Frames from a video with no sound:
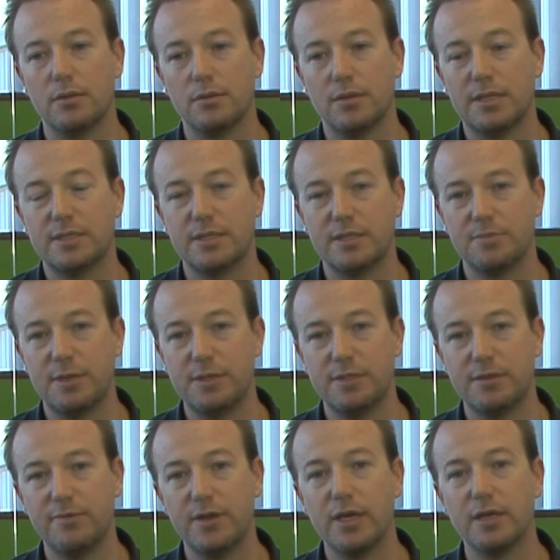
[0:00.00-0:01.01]
less
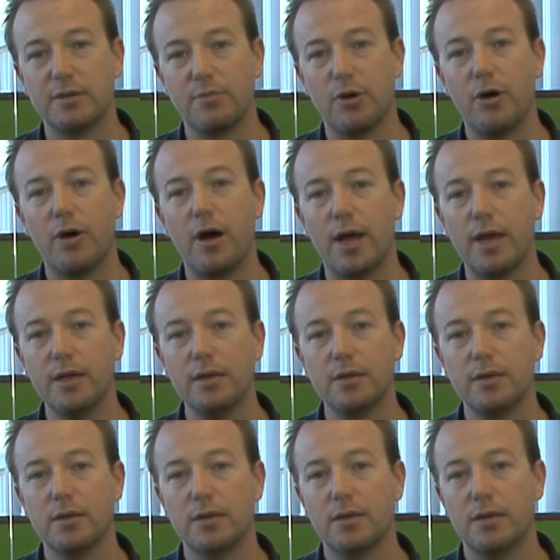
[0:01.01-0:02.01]
expensive gear to buy,
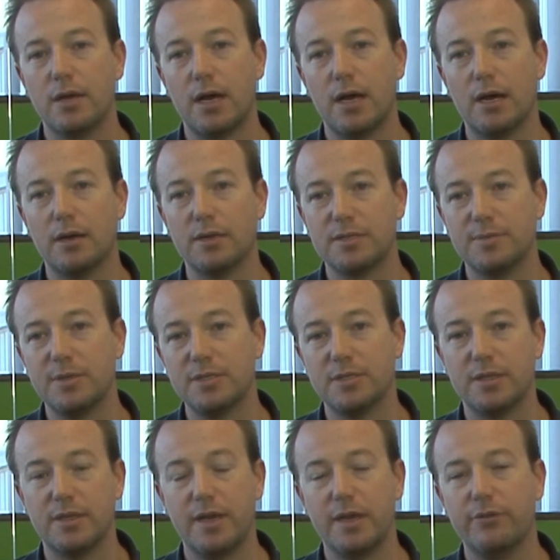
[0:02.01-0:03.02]

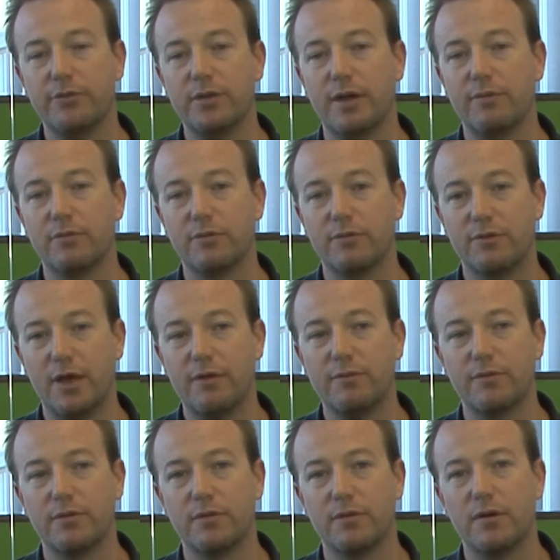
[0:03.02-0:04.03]
especially the entry-level
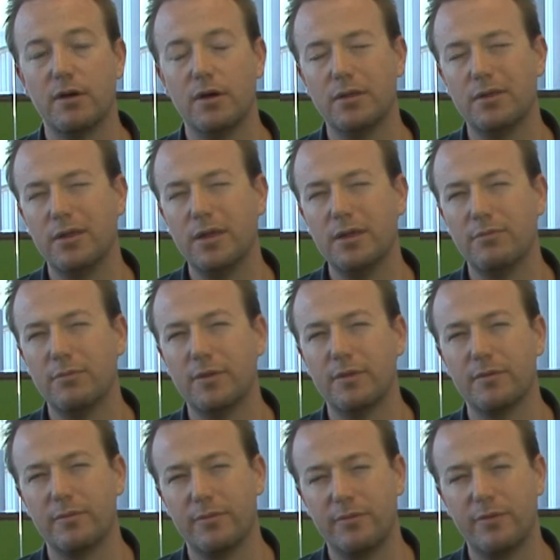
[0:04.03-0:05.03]
stuff. And I think
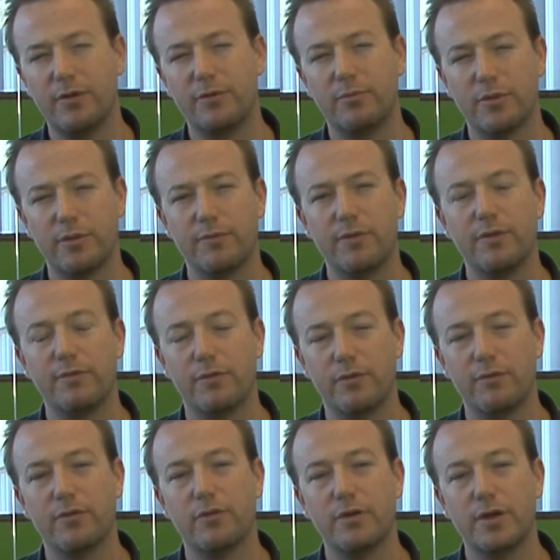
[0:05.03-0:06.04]
when we first bought the
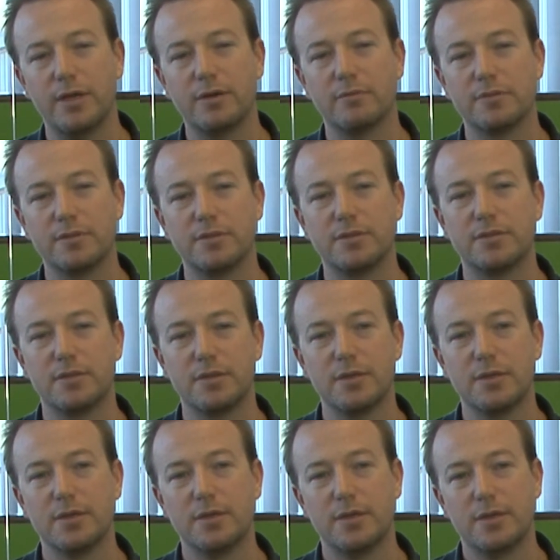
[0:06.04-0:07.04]
V440, it was,
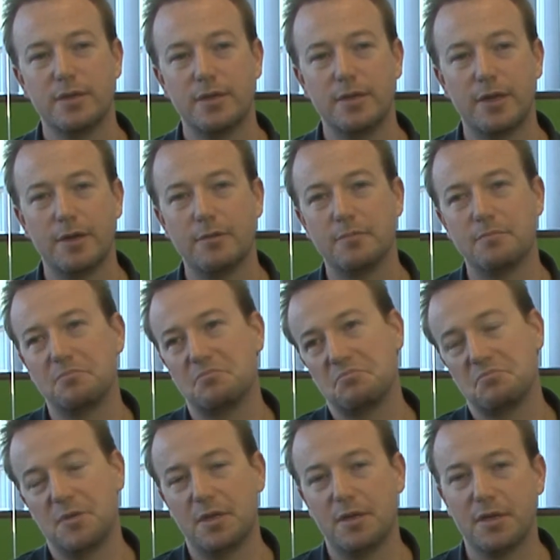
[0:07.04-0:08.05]

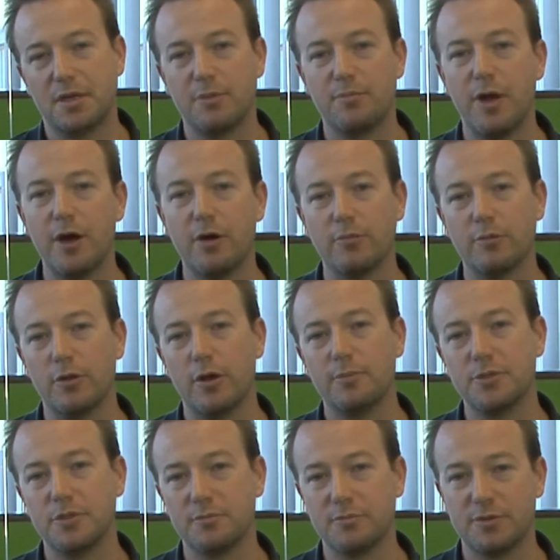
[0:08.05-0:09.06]
a comparable
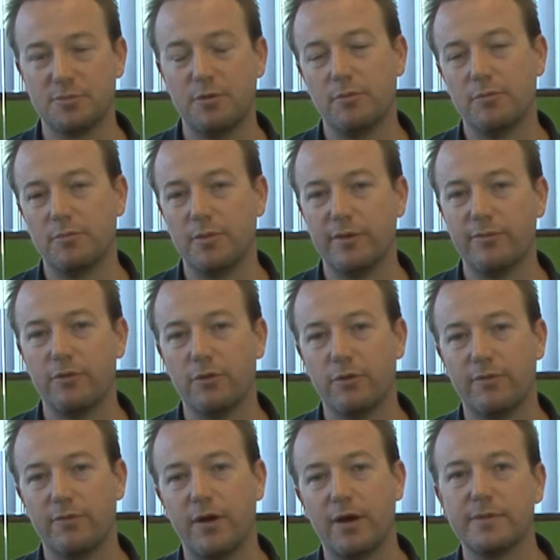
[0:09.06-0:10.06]
option was probably
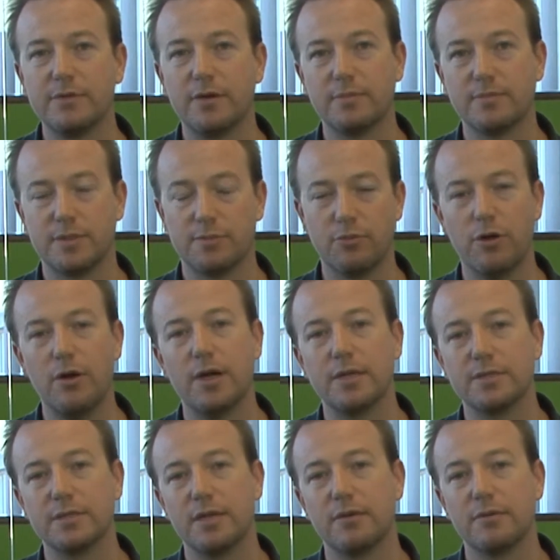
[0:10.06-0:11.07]
4 or 5 times the
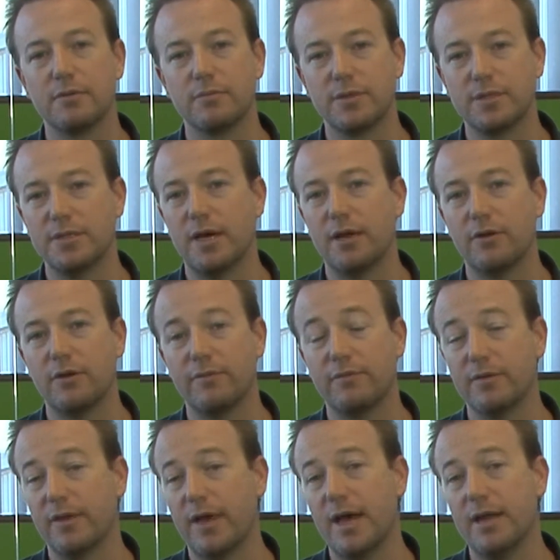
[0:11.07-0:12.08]
price. So we started
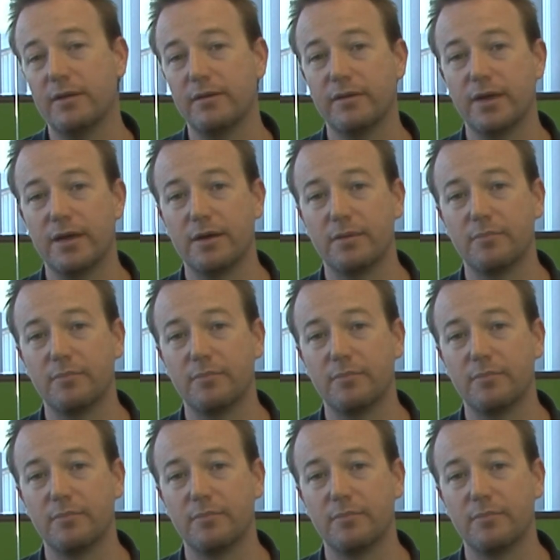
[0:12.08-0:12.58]
off with that and